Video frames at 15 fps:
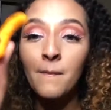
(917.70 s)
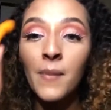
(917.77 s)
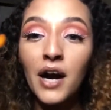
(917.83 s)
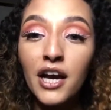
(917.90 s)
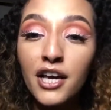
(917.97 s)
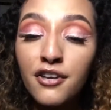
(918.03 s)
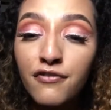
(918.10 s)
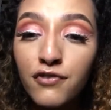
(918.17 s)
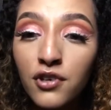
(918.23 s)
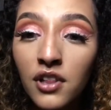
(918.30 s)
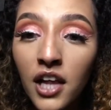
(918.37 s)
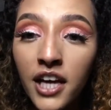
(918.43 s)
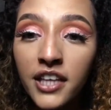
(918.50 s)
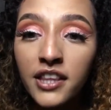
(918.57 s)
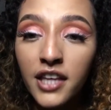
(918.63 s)
But if you
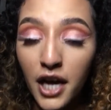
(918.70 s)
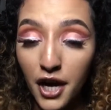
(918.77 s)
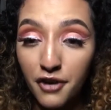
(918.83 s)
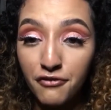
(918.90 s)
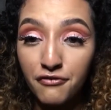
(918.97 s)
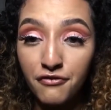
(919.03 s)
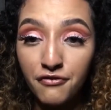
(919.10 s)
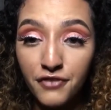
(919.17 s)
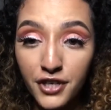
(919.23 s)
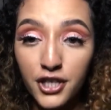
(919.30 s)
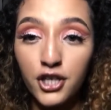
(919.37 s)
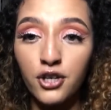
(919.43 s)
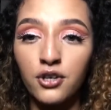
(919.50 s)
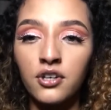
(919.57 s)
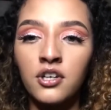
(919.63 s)
like that
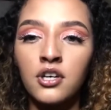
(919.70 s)
video,